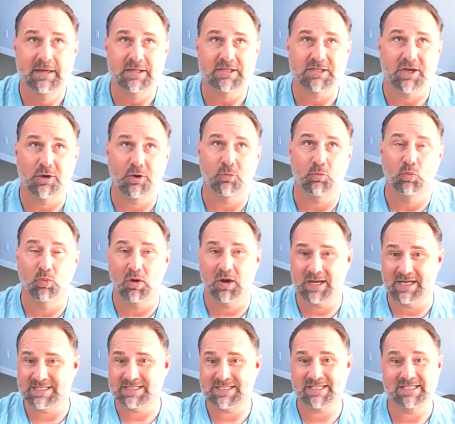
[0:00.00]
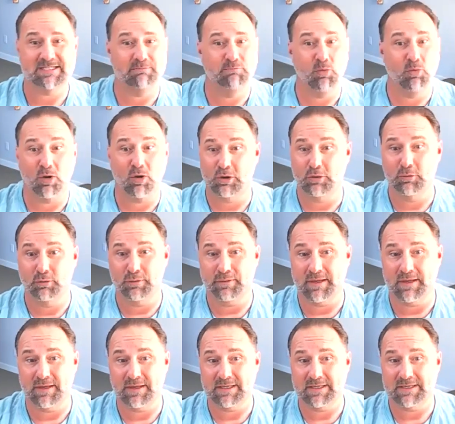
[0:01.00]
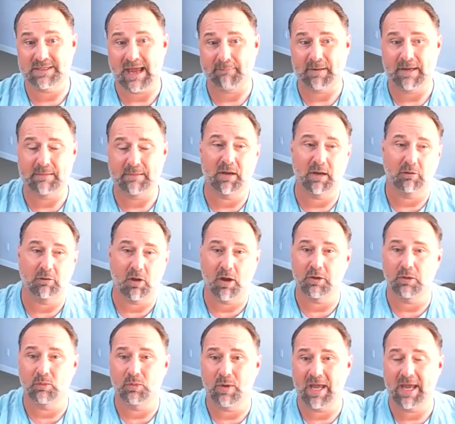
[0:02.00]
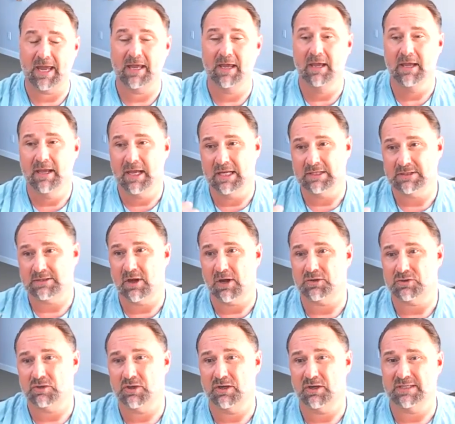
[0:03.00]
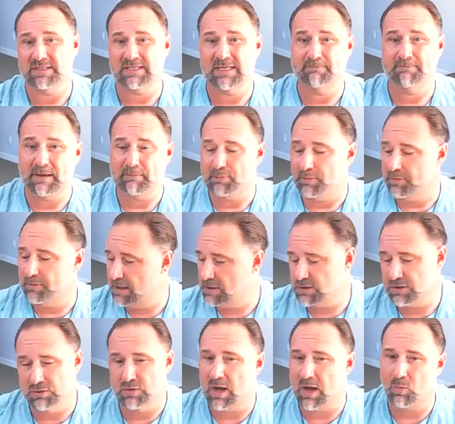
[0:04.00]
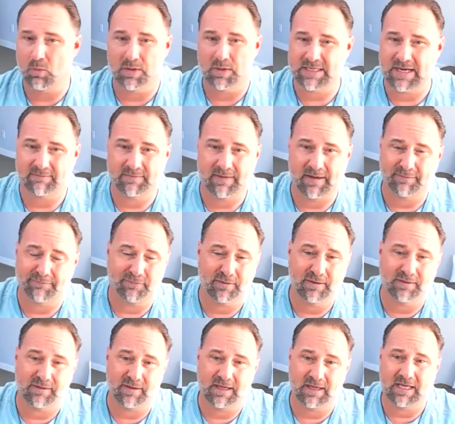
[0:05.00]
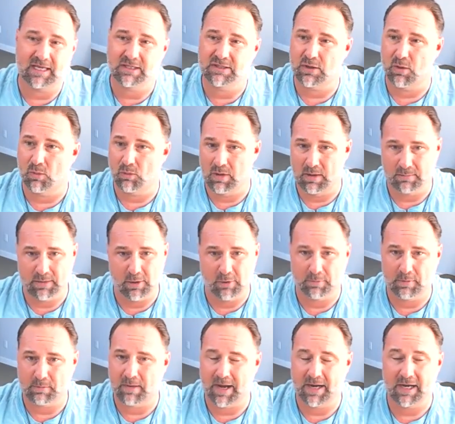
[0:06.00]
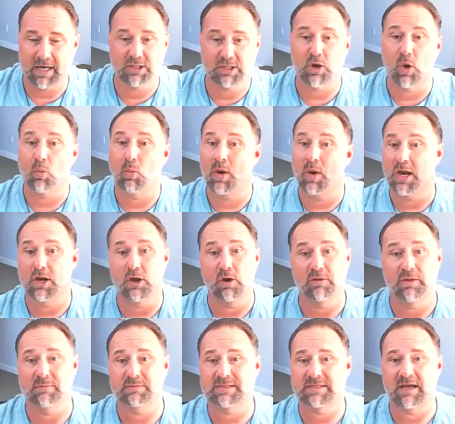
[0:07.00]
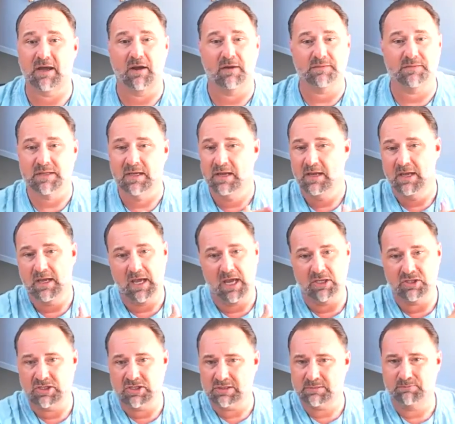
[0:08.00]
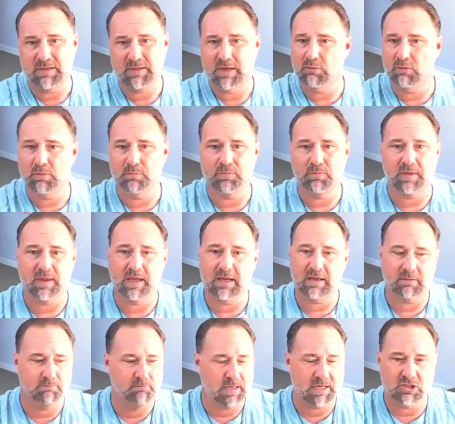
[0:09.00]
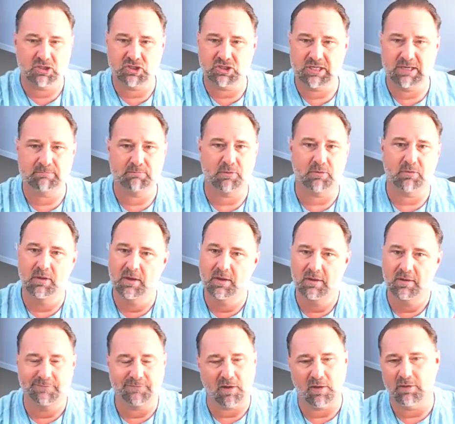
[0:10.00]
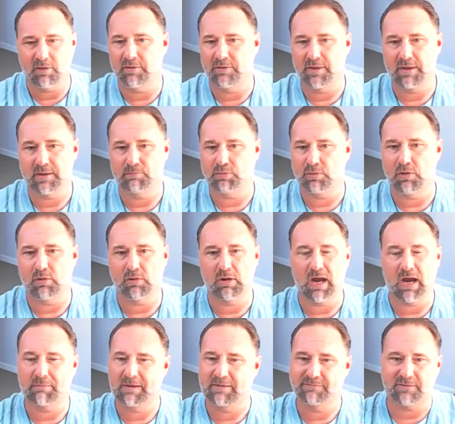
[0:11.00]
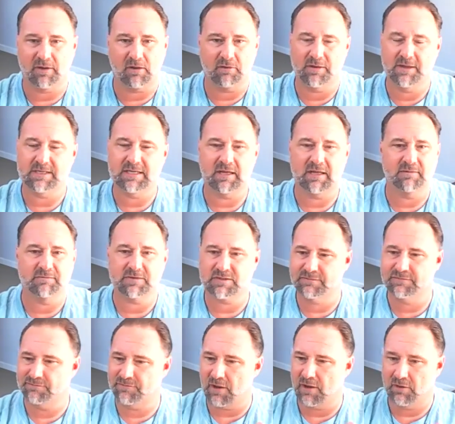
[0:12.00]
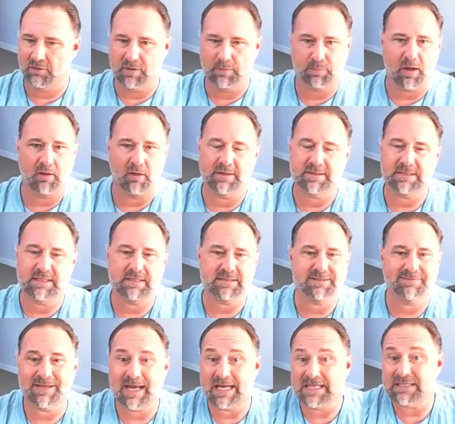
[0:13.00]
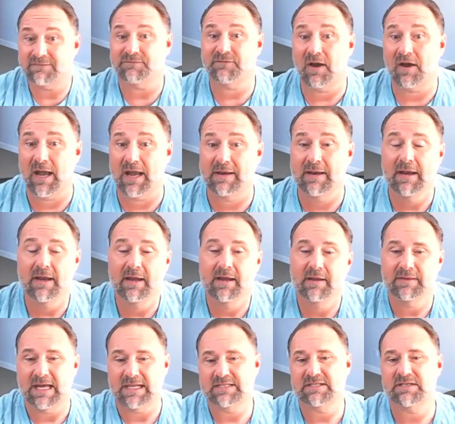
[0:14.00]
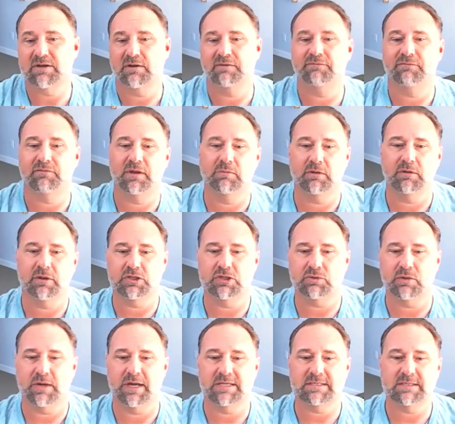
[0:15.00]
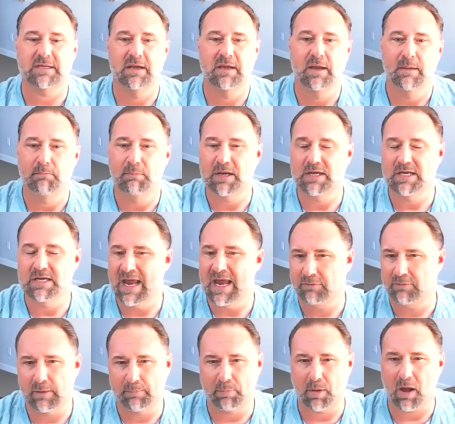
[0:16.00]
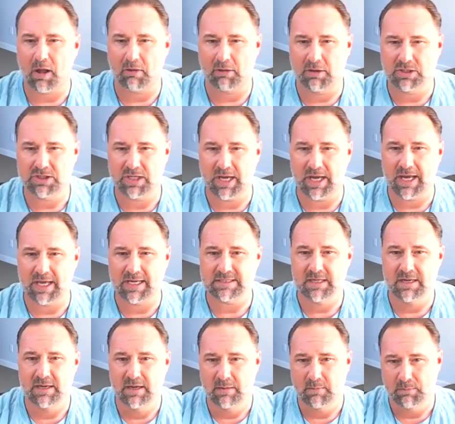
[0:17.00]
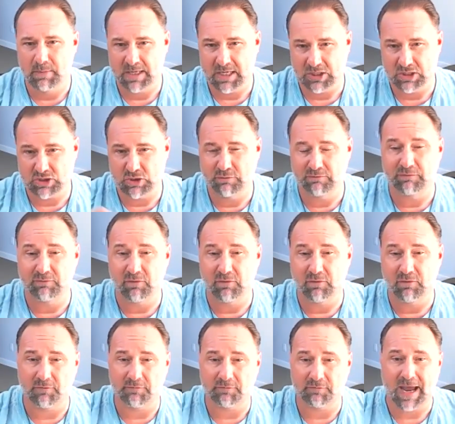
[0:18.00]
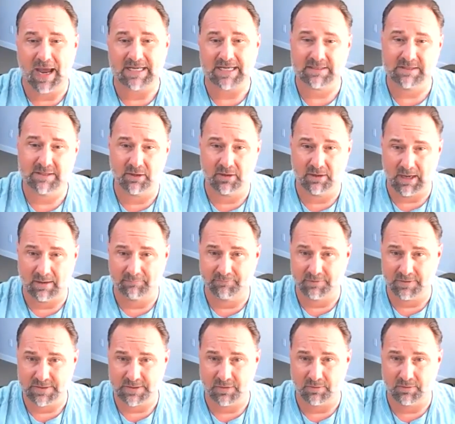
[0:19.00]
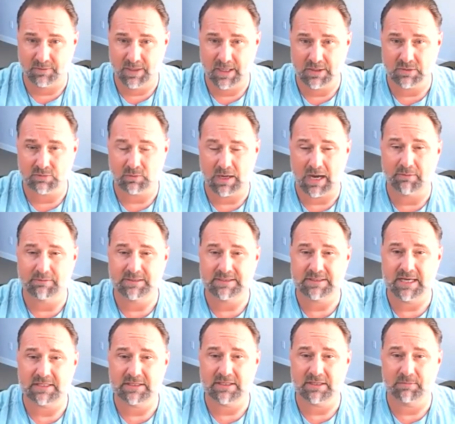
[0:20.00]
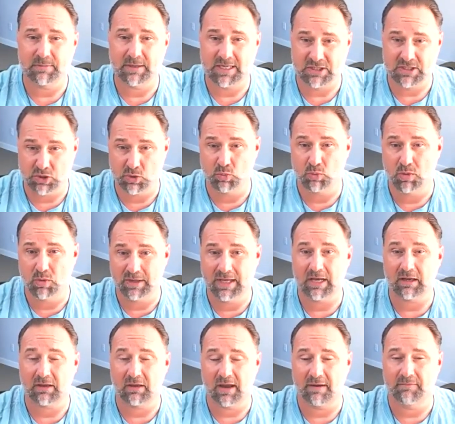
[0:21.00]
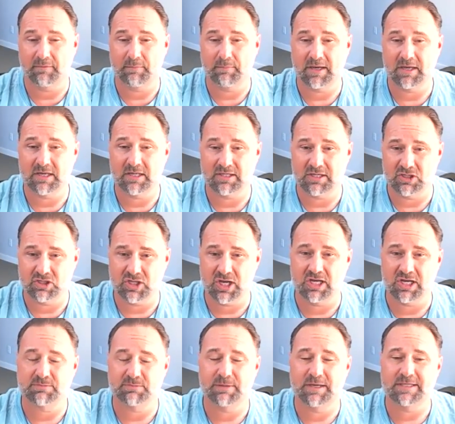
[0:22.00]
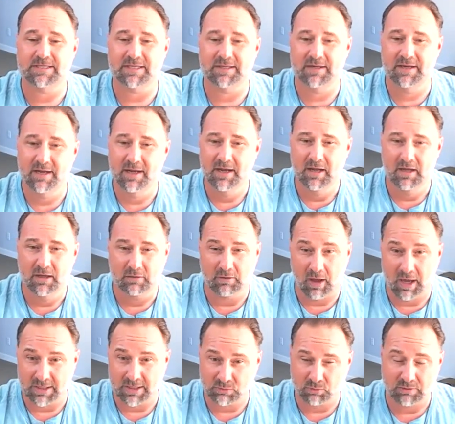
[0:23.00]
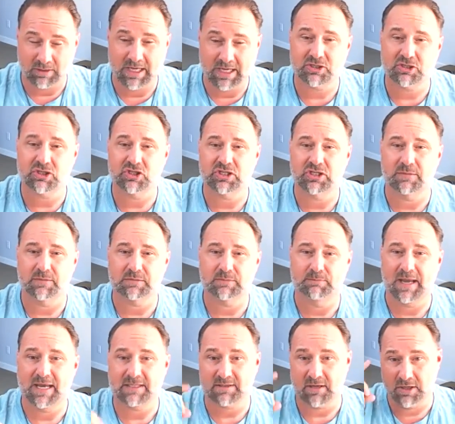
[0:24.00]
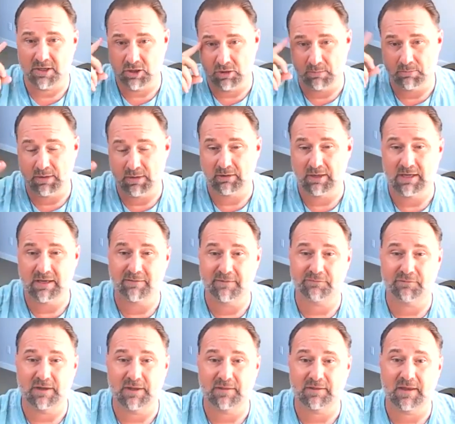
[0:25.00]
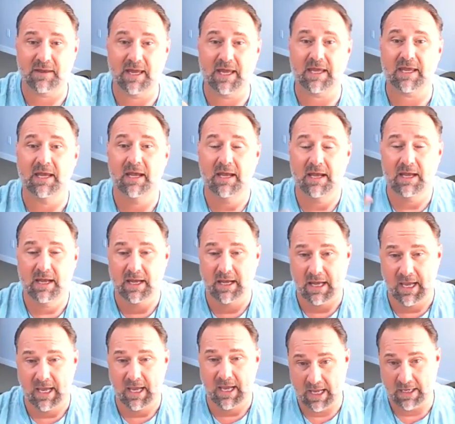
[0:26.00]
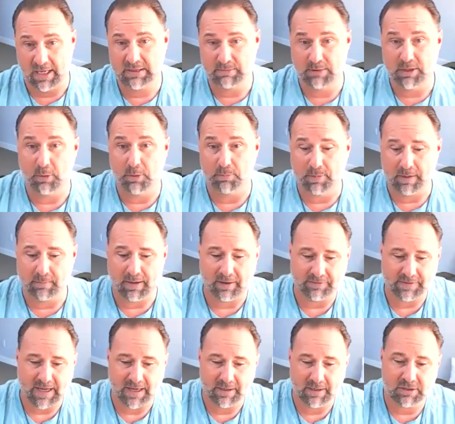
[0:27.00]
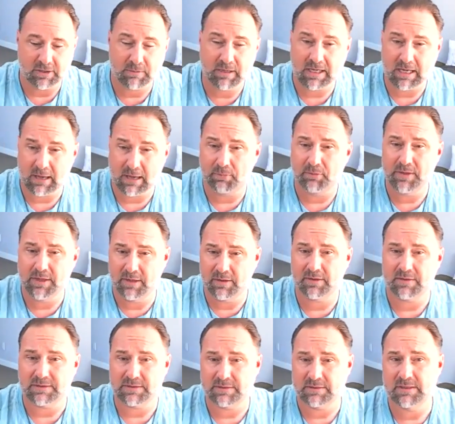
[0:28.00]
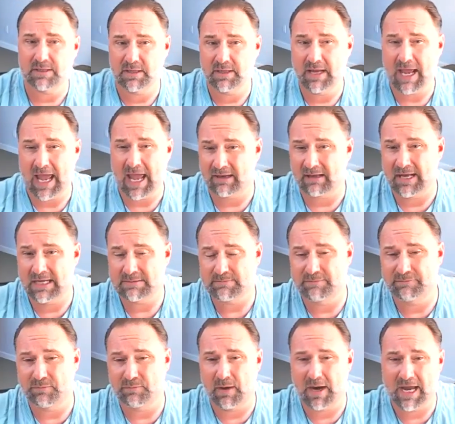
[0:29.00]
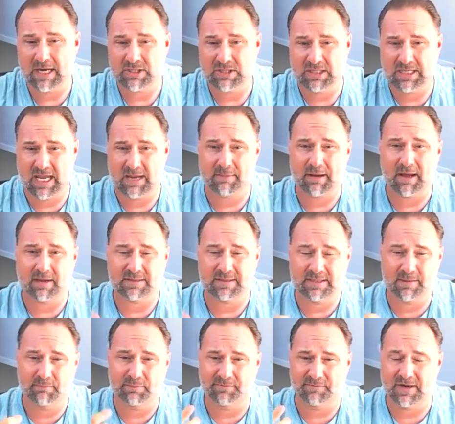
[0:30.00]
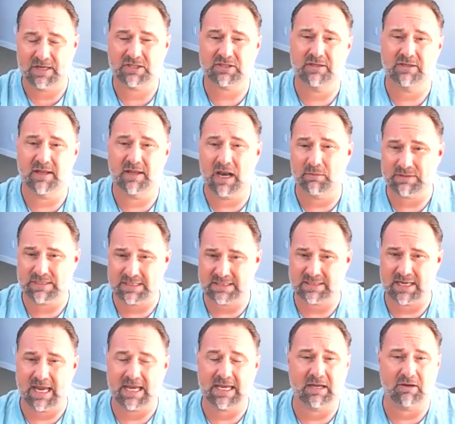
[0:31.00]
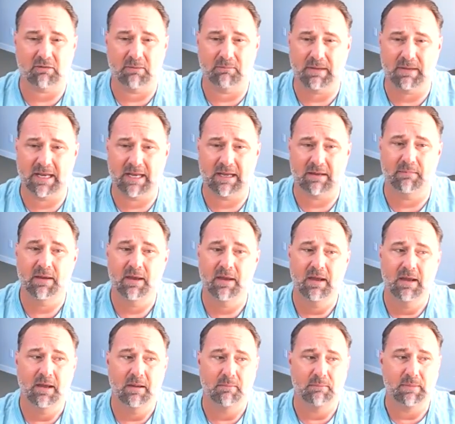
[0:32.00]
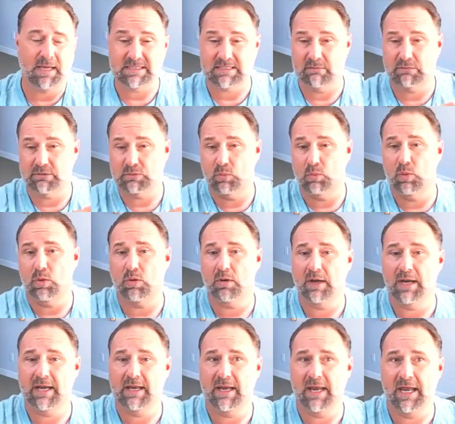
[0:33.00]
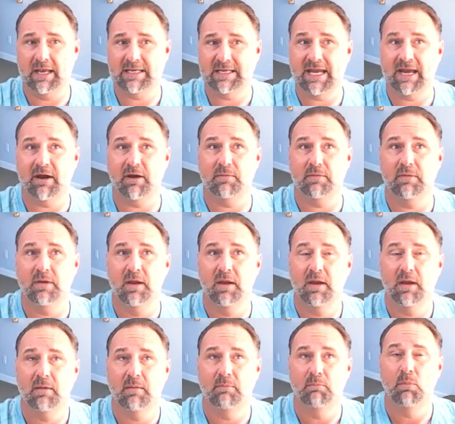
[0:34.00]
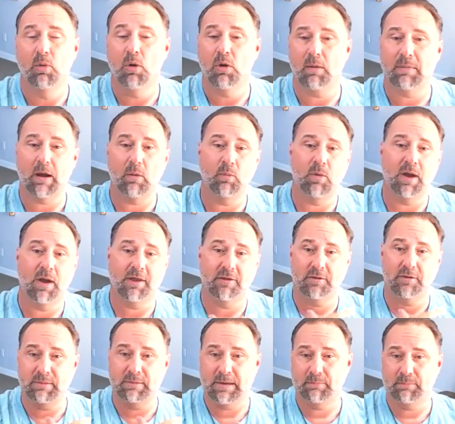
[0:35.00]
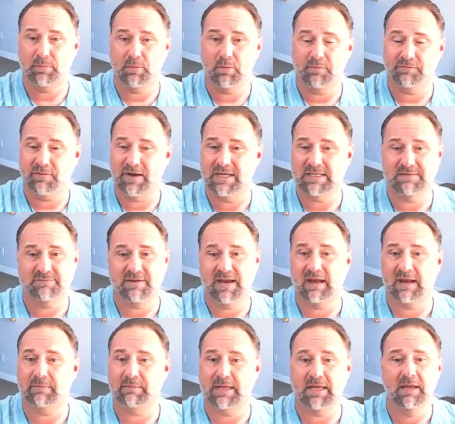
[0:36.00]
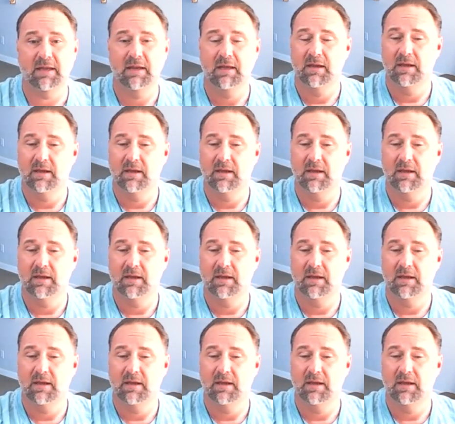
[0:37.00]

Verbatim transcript: So we're going to see some more cool things happening, but along the way, it's also you're going to see people that do not want to have that free thinking, don't want to be open minded, don't want to know themselves, and just be a group think, be a sheeple, follow the programming, follow the television, follow the politics. That's fine. That's their free will and choice, but never apologize because you've evolved past their comfort zone is what i would say to you because you will get a lot of opinions and judgments and lost relationships based on your ability to free think and to be open about that it took me a couple years to analyze before i actually came out and said professionally that i was a psychic or a medium because i was worried and cared more about what other people friends family